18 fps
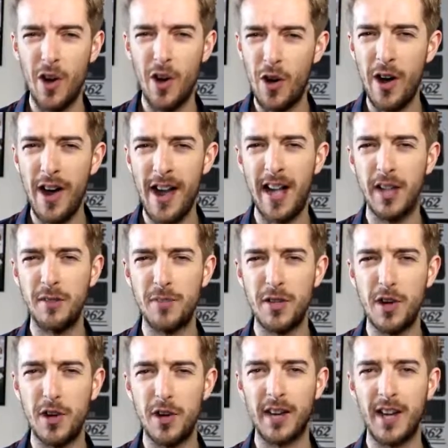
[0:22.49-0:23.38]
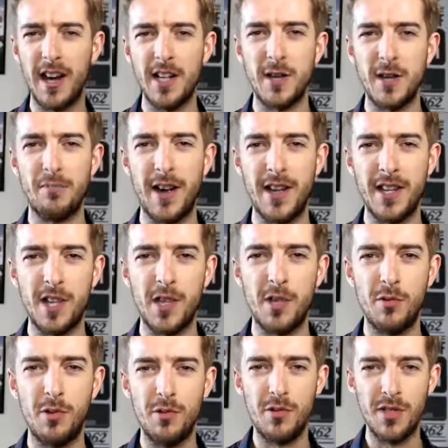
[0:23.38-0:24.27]
or help you organise a
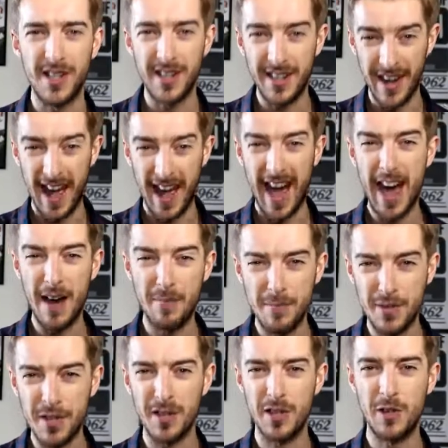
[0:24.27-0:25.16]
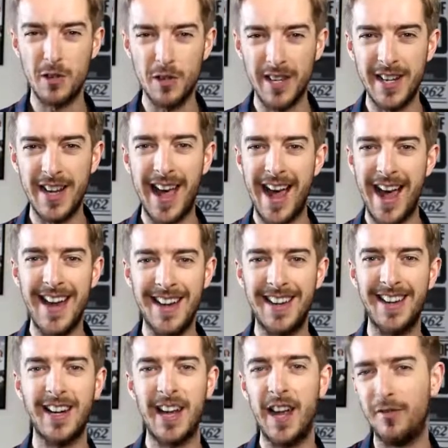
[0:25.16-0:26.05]
practice routine at absolutely
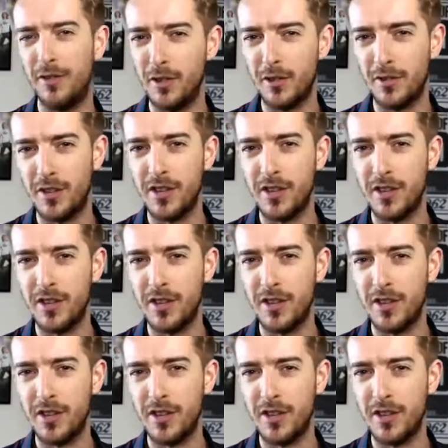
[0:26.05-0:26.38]
any level